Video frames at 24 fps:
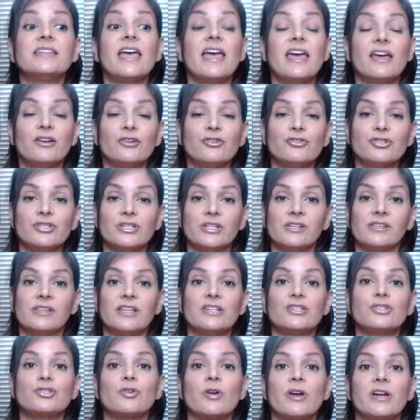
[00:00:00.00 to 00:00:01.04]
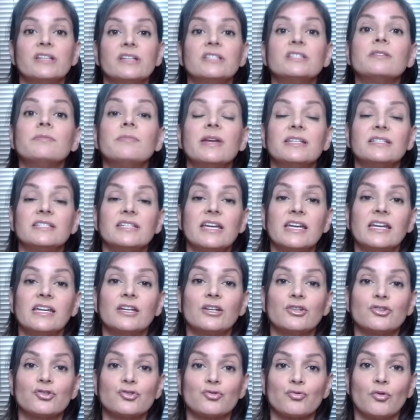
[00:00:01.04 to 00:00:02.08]
energy that's trying to maintain
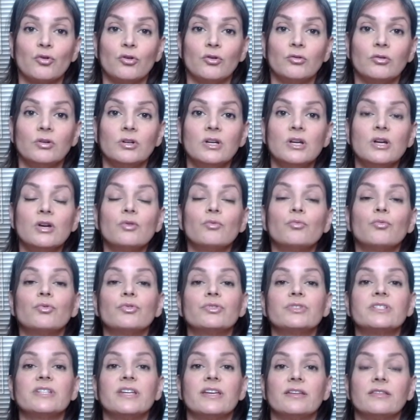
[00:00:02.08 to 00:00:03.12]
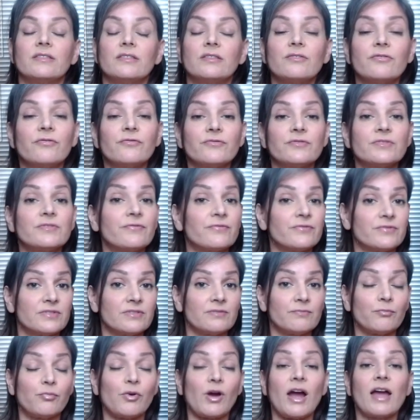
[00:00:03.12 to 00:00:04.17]
control. We'll say
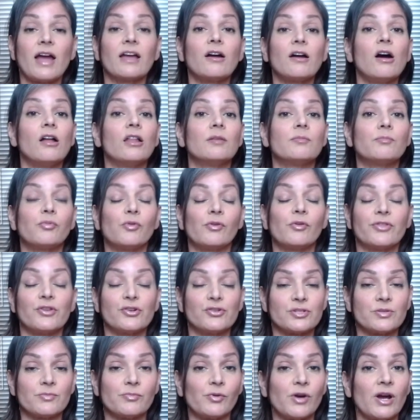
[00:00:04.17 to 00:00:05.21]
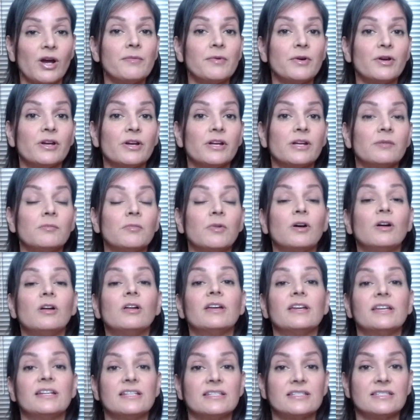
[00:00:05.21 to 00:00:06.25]
I call it, there's a primary cabal
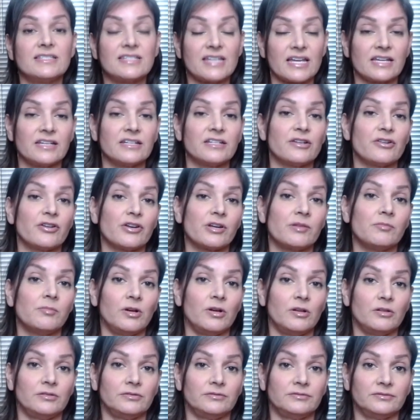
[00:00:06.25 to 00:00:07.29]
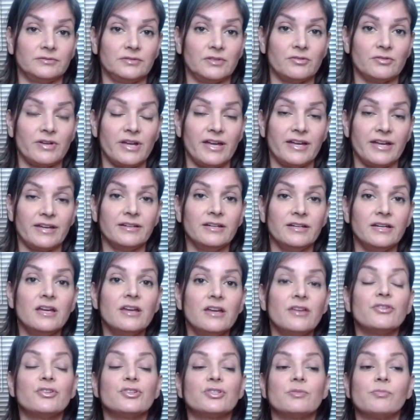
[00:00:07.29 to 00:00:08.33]
and a secondary cabal. Okay,
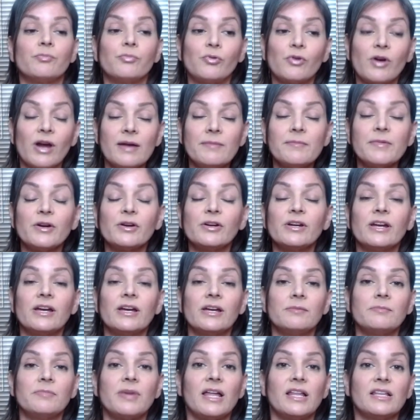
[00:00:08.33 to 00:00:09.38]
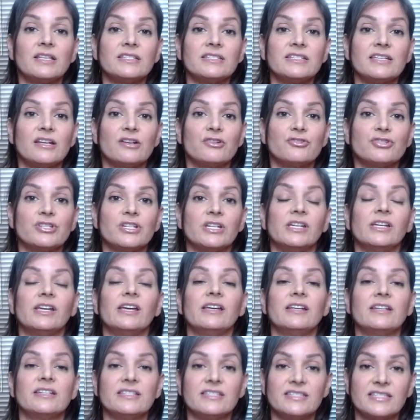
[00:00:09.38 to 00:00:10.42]
there's a primary unbalanced energy
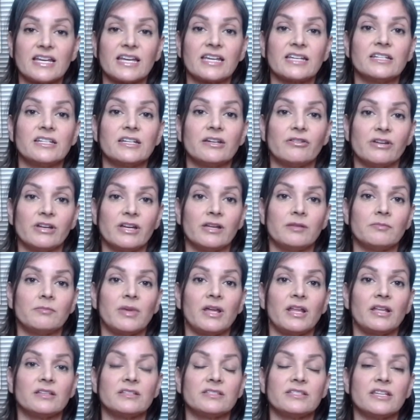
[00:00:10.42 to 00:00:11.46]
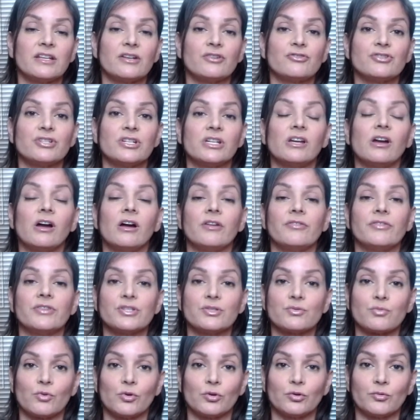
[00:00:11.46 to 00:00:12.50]
and a secondary unbalanced energy on
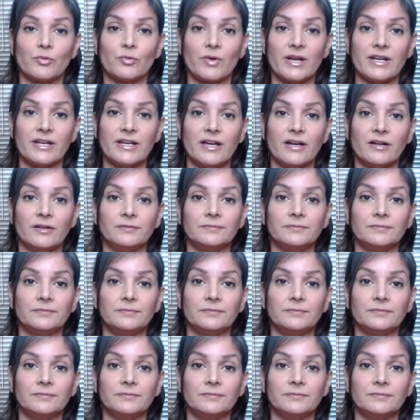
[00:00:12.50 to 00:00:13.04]
this world right now.